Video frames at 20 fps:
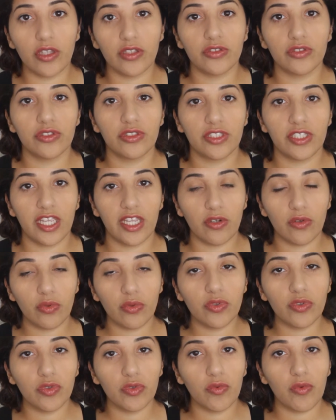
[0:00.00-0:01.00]
understand
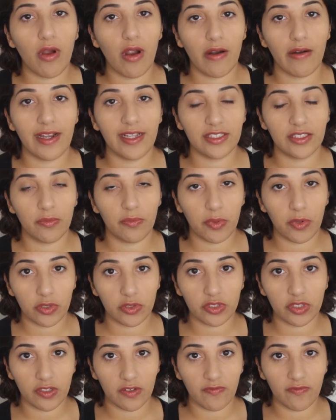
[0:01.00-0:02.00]
who you are as a
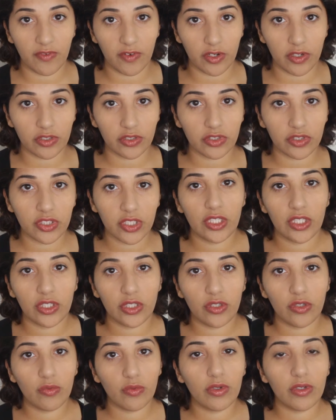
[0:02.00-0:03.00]
person first,
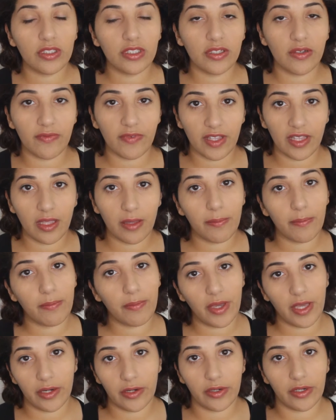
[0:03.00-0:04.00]
you would
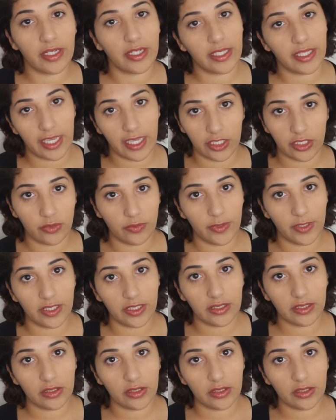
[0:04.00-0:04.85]
develop better engagement.